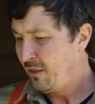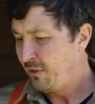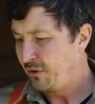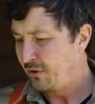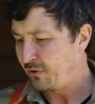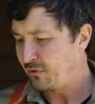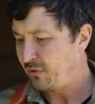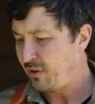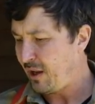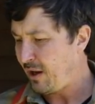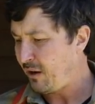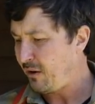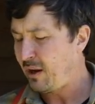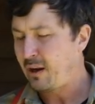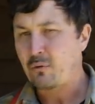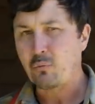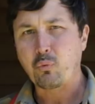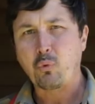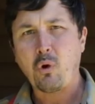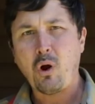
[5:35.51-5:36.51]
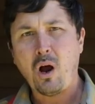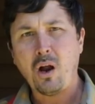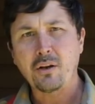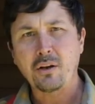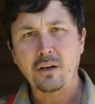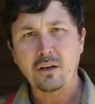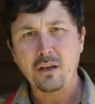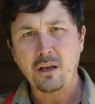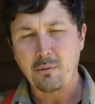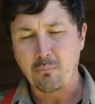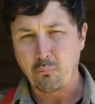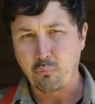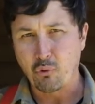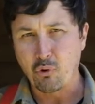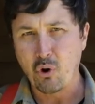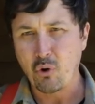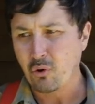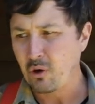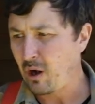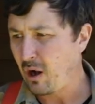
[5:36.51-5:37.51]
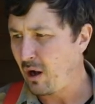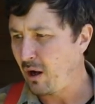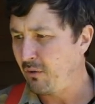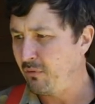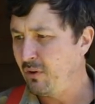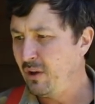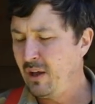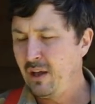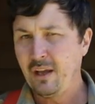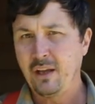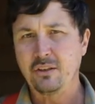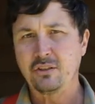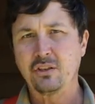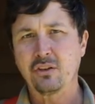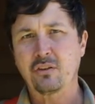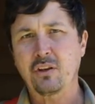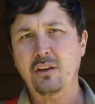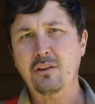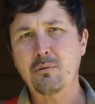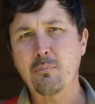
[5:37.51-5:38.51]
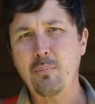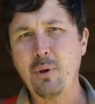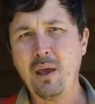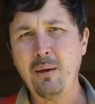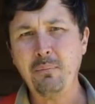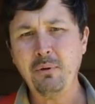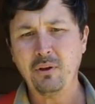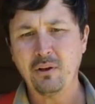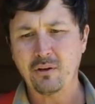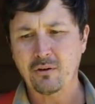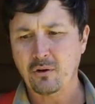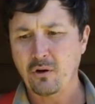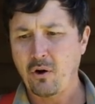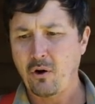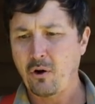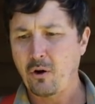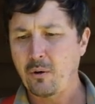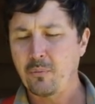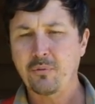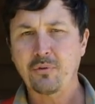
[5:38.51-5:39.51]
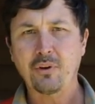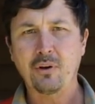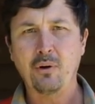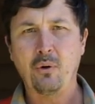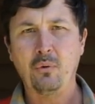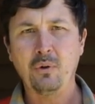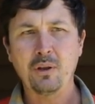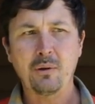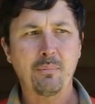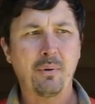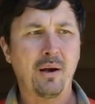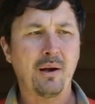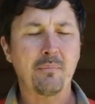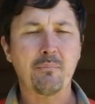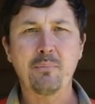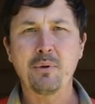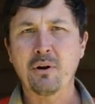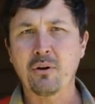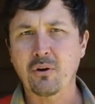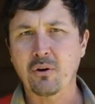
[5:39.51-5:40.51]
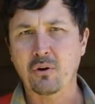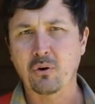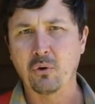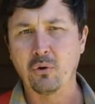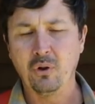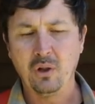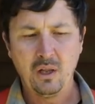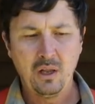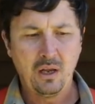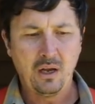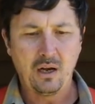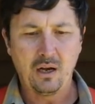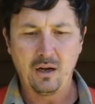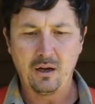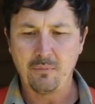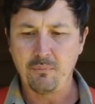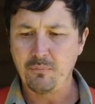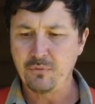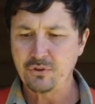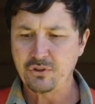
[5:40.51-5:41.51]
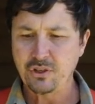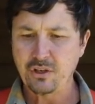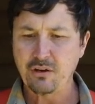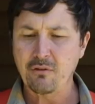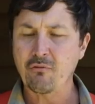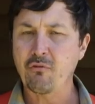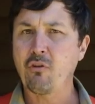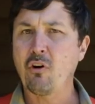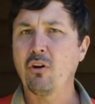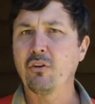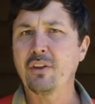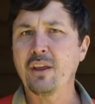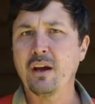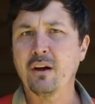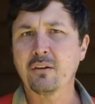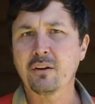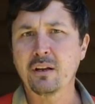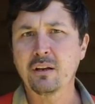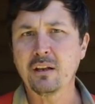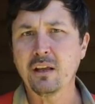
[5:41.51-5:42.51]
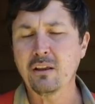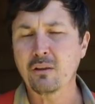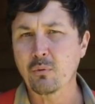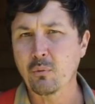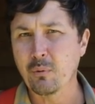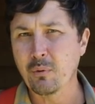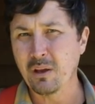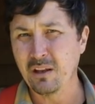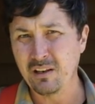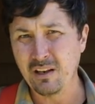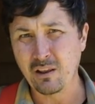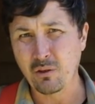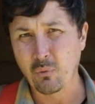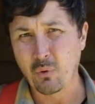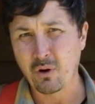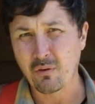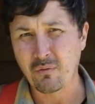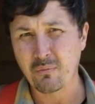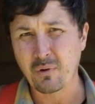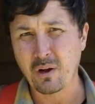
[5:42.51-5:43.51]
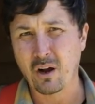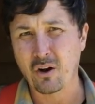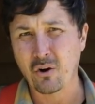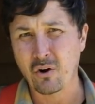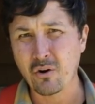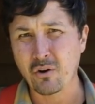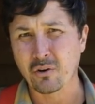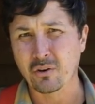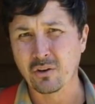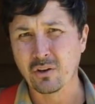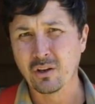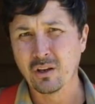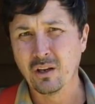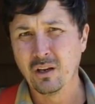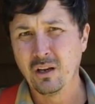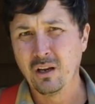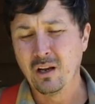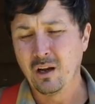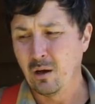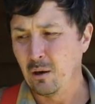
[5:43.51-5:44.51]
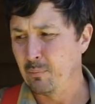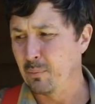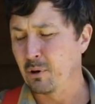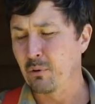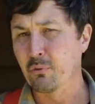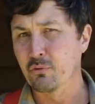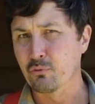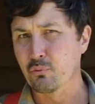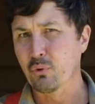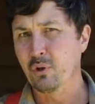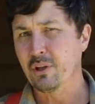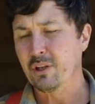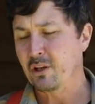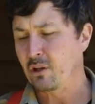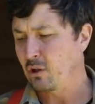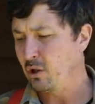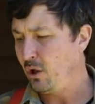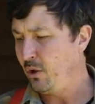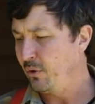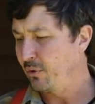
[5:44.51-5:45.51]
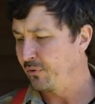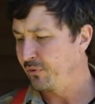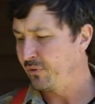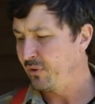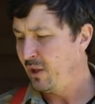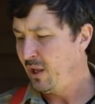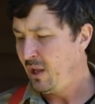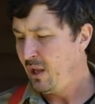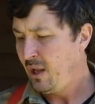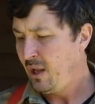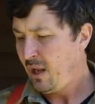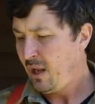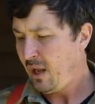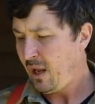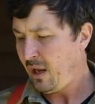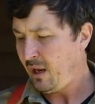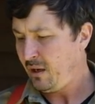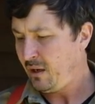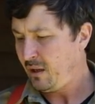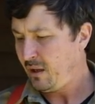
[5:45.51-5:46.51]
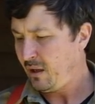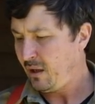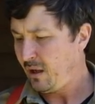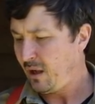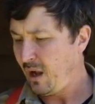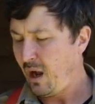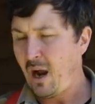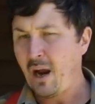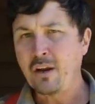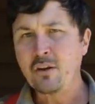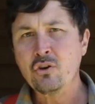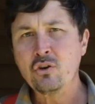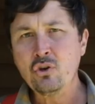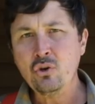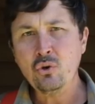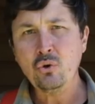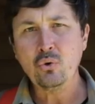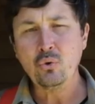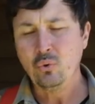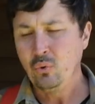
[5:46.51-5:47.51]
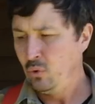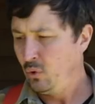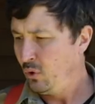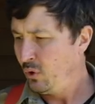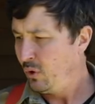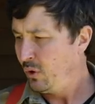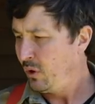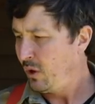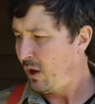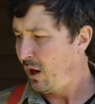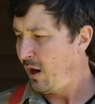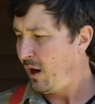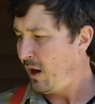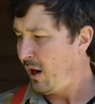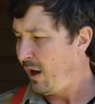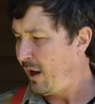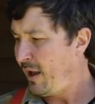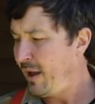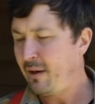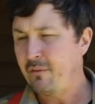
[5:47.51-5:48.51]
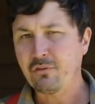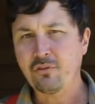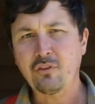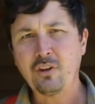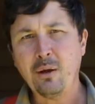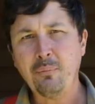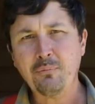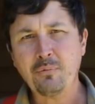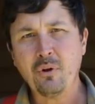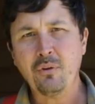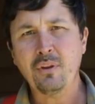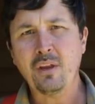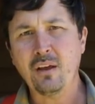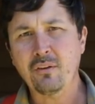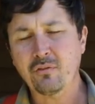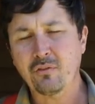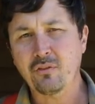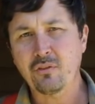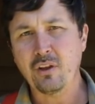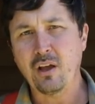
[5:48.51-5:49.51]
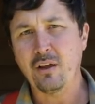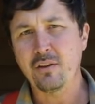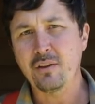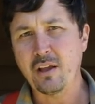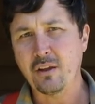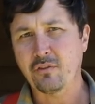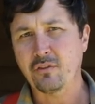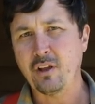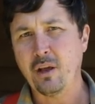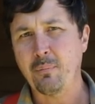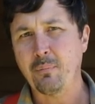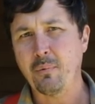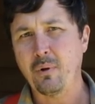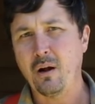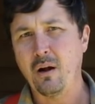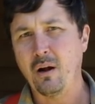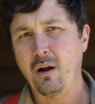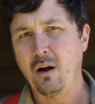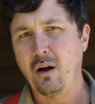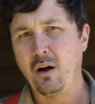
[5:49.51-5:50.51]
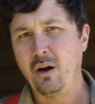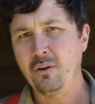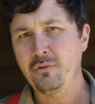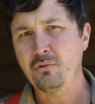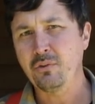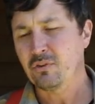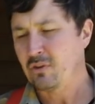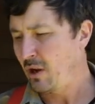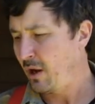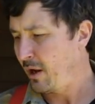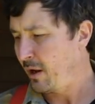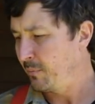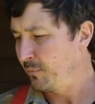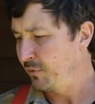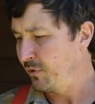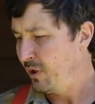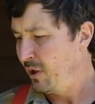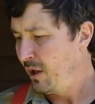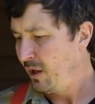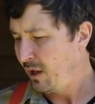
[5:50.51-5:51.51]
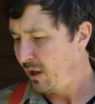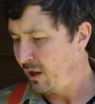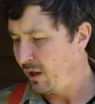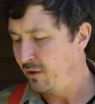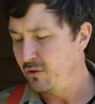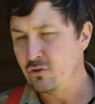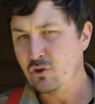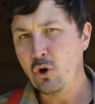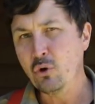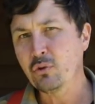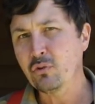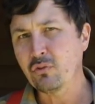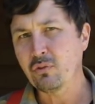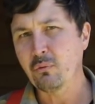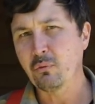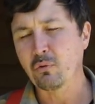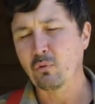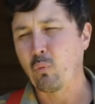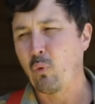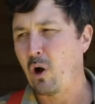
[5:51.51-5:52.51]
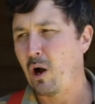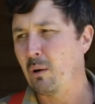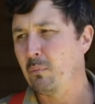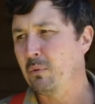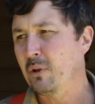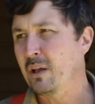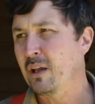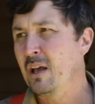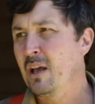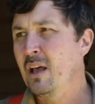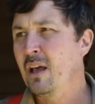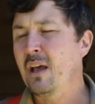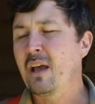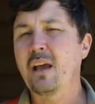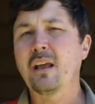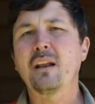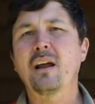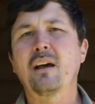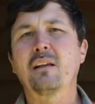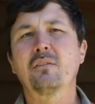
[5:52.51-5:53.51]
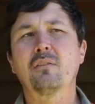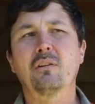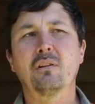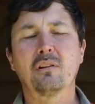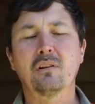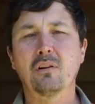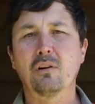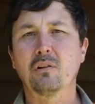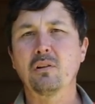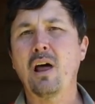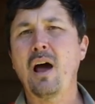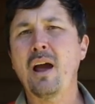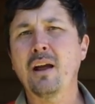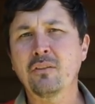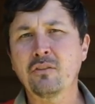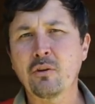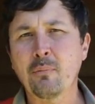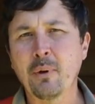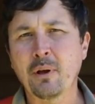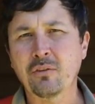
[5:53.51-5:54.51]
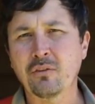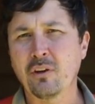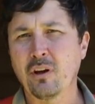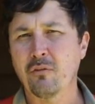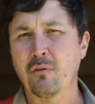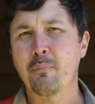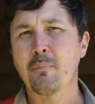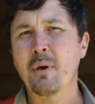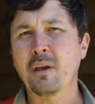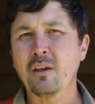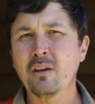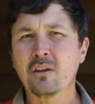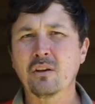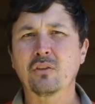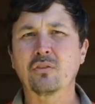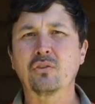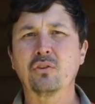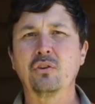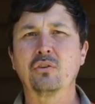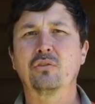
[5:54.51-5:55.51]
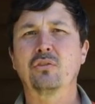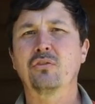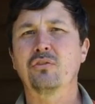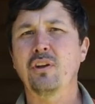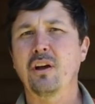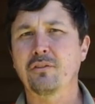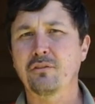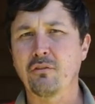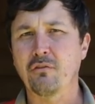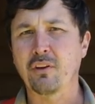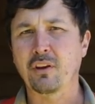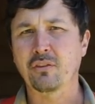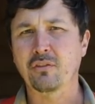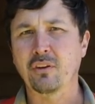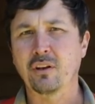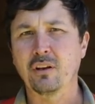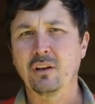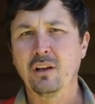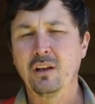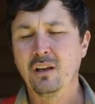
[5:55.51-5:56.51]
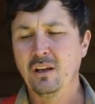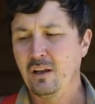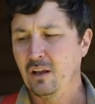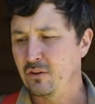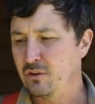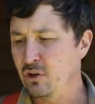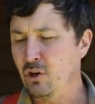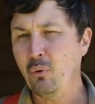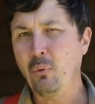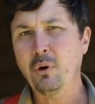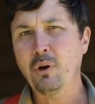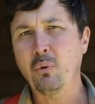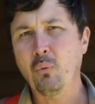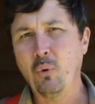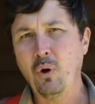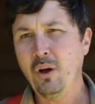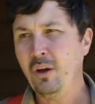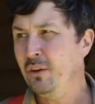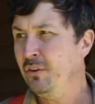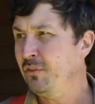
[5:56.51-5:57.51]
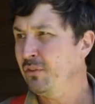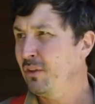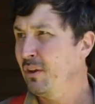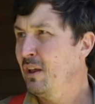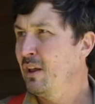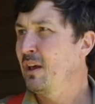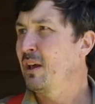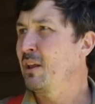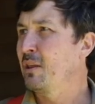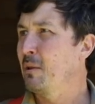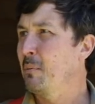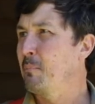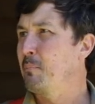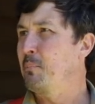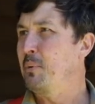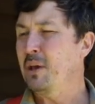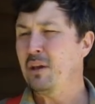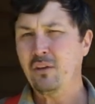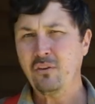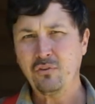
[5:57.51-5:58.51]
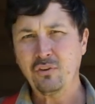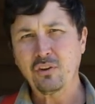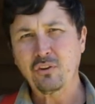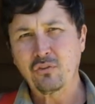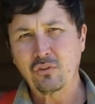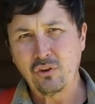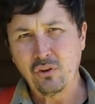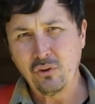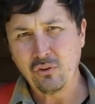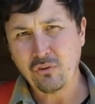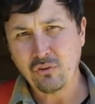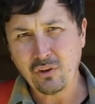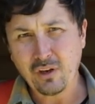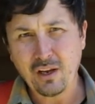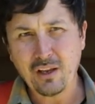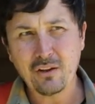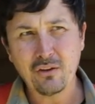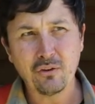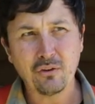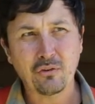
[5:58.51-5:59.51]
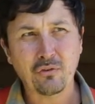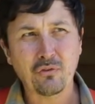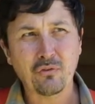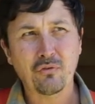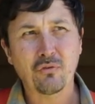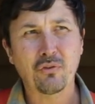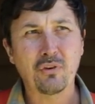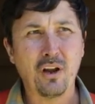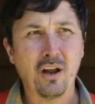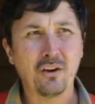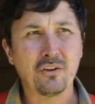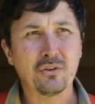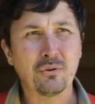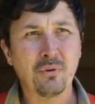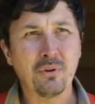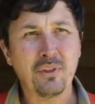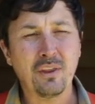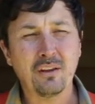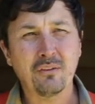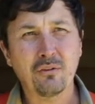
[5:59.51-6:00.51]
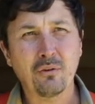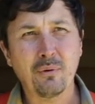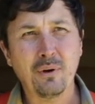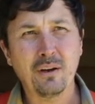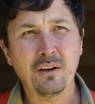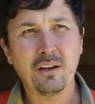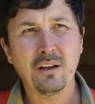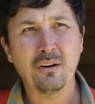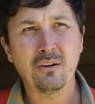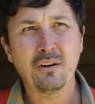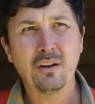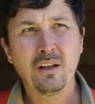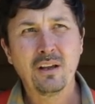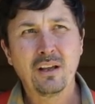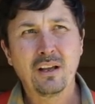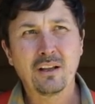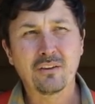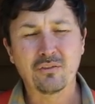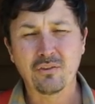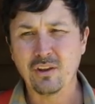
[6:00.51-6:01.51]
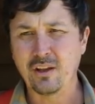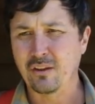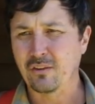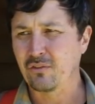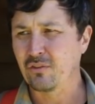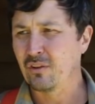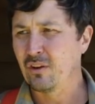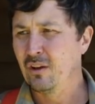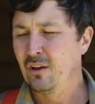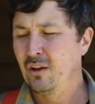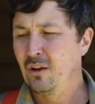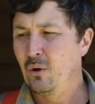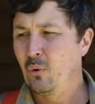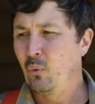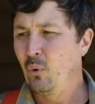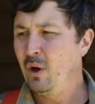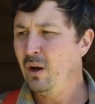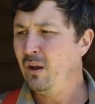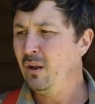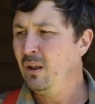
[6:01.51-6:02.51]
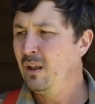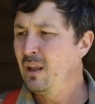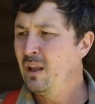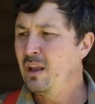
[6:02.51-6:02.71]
the stair had rotted and broke off and she's got the baby in her arms and only by miracle um, she didn't fall down and either neither one of them got hurt uh, but it was really close and I knew I, I have stepped on that on that step a, a hundred times uh, noticed it was wobbly and I lying to myself and making excuses not to fix it and you know what it was and the biggest excuse that I use for not doing things around here it's this well